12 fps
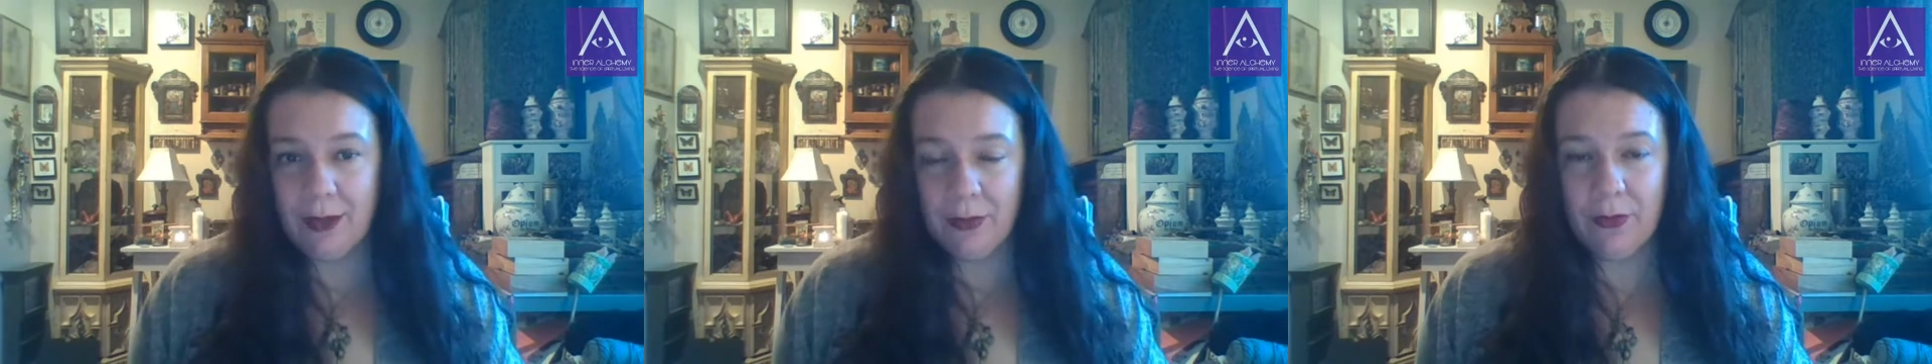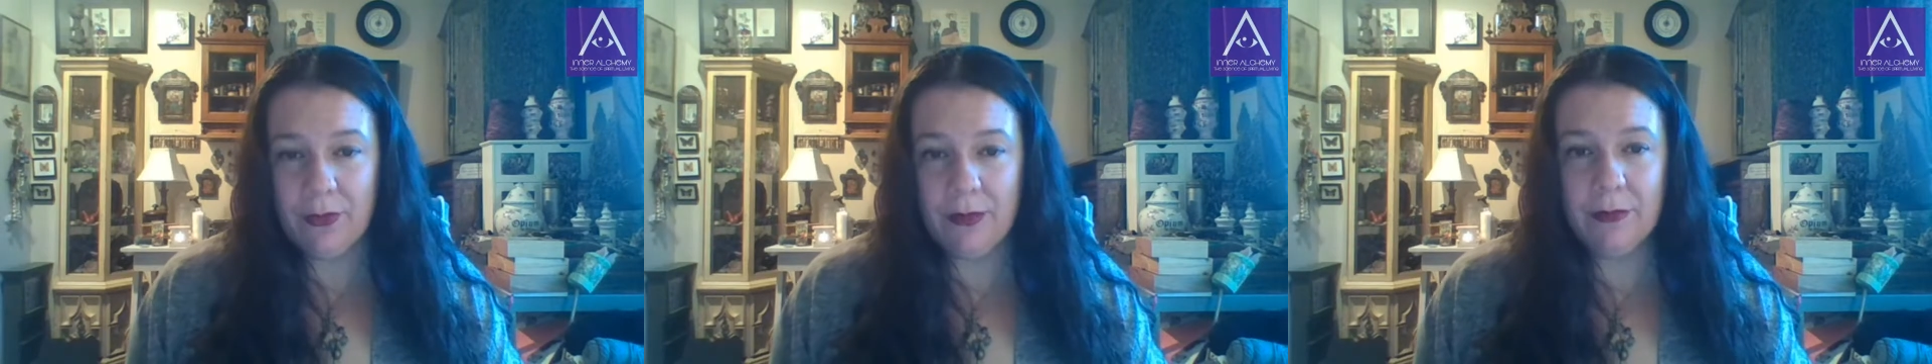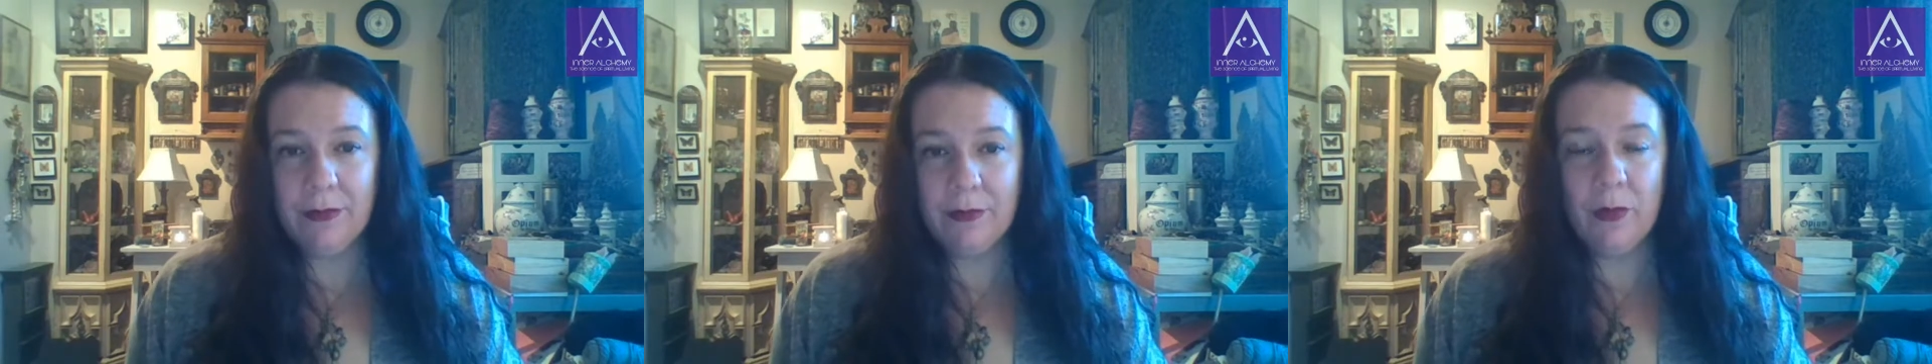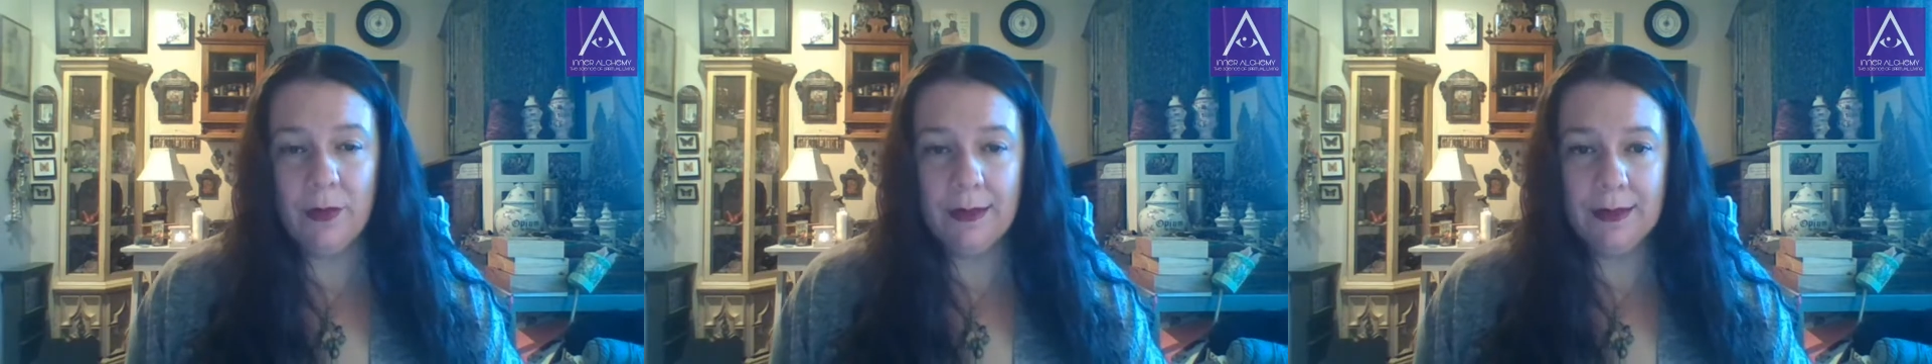other people
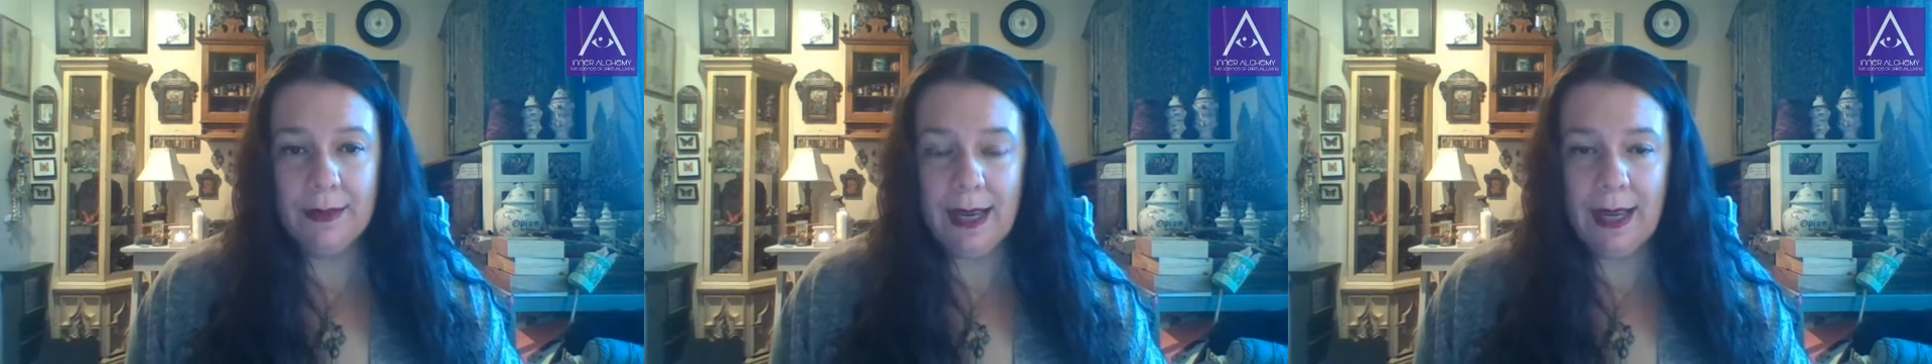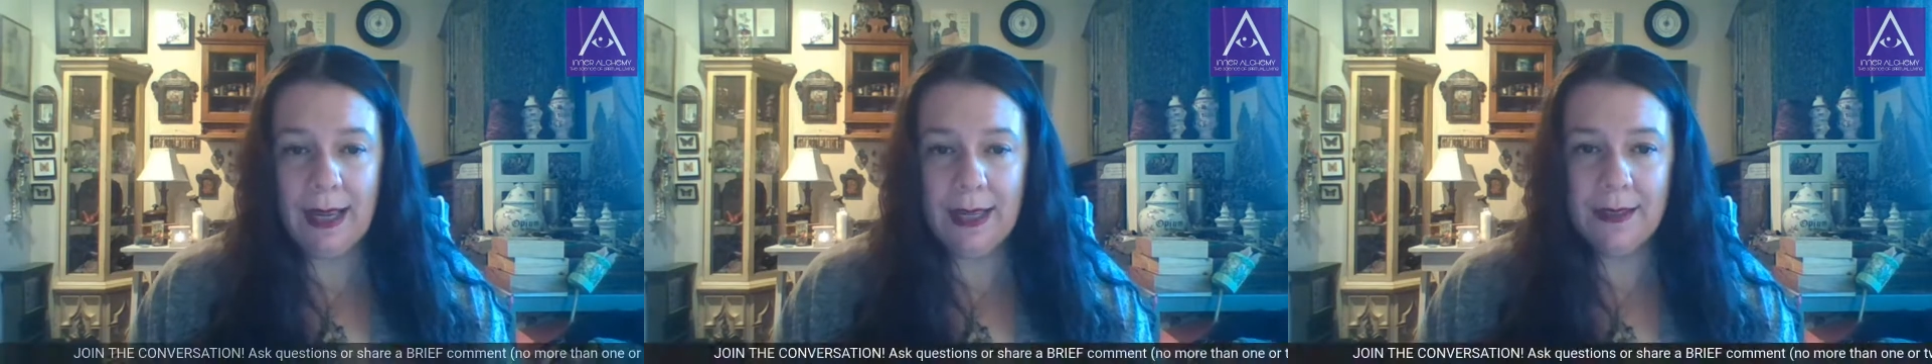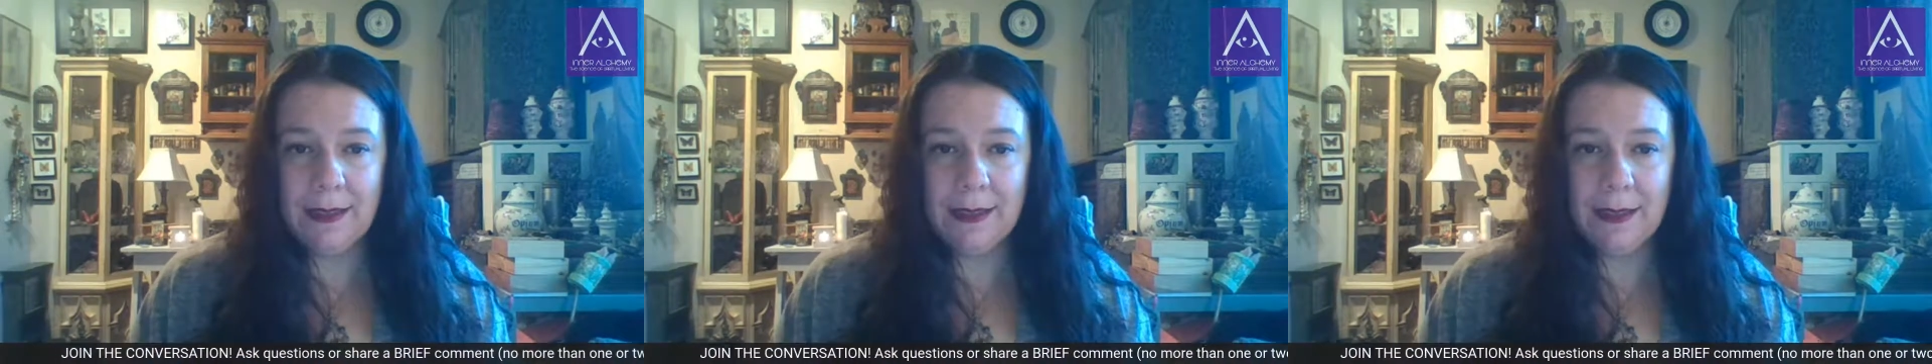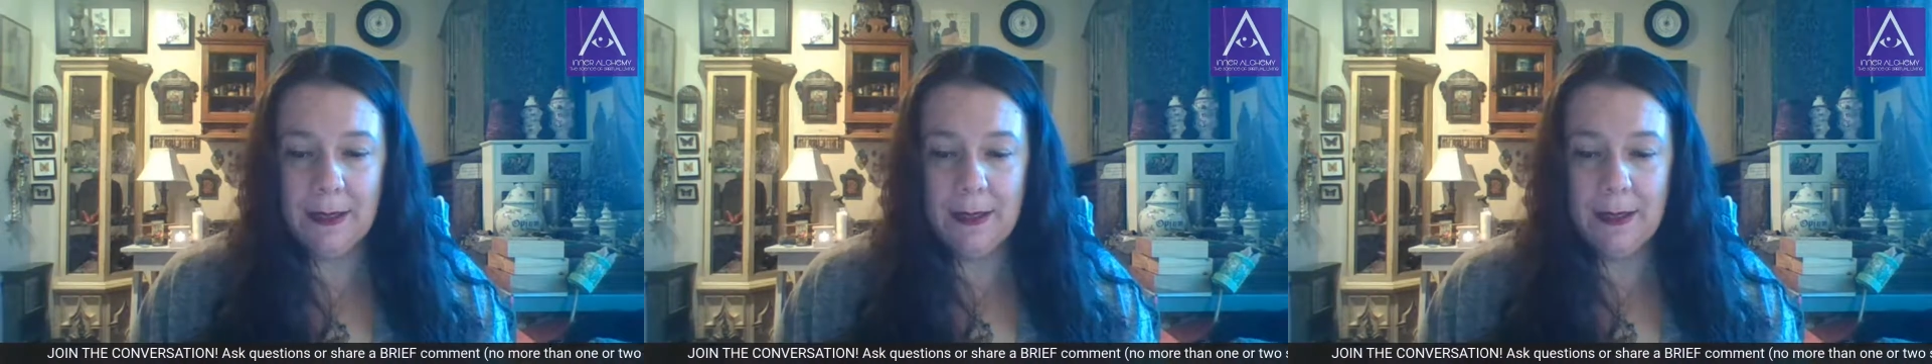for it. And